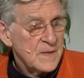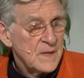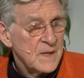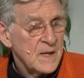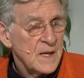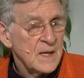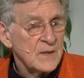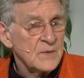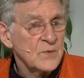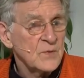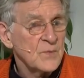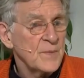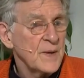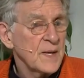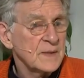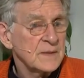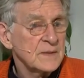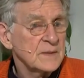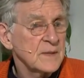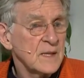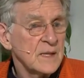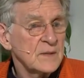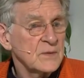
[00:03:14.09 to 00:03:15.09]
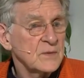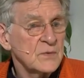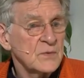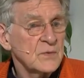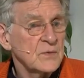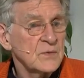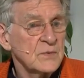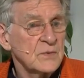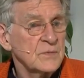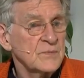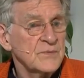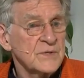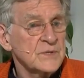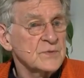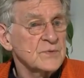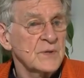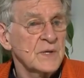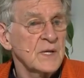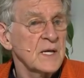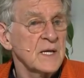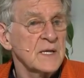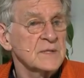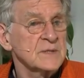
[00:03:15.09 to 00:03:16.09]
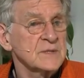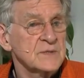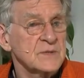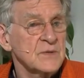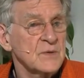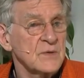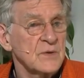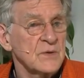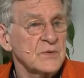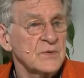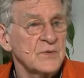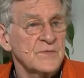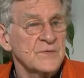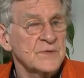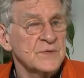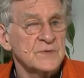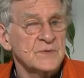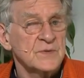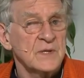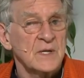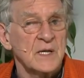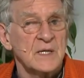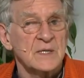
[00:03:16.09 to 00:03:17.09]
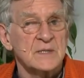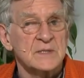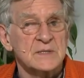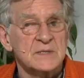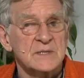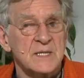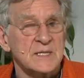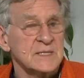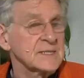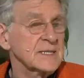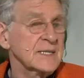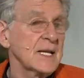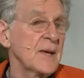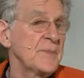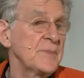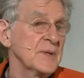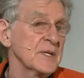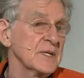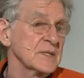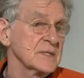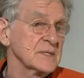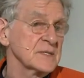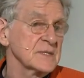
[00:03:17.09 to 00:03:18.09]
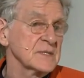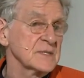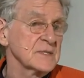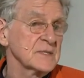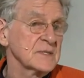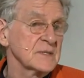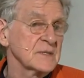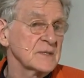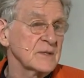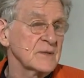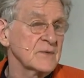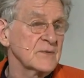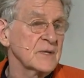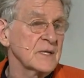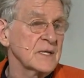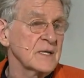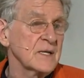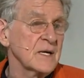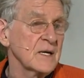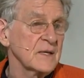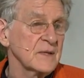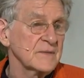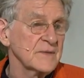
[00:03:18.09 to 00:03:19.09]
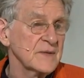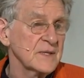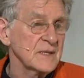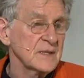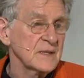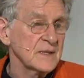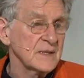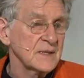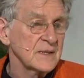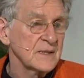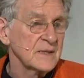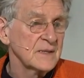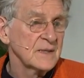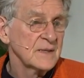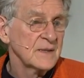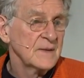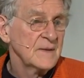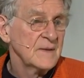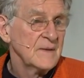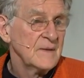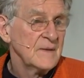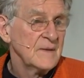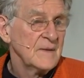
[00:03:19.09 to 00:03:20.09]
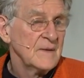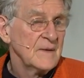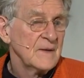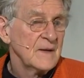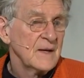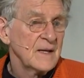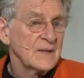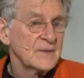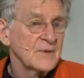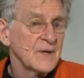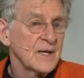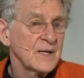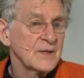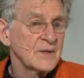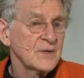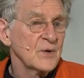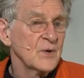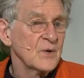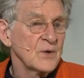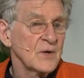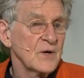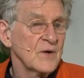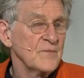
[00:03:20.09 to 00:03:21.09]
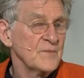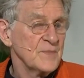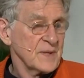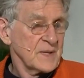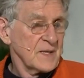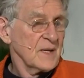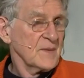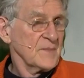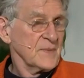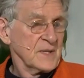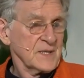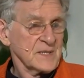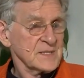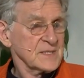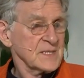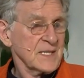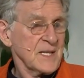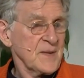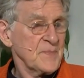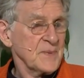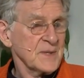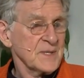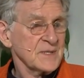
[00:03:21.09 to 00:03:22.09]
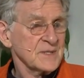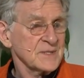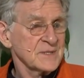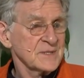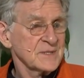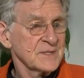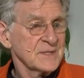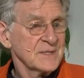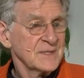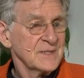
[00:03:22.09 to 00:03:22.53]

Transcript: And you met and you visualized, or you visualized Asclepius, the Greek god of healing. And you had a yoga of becoming Asclepius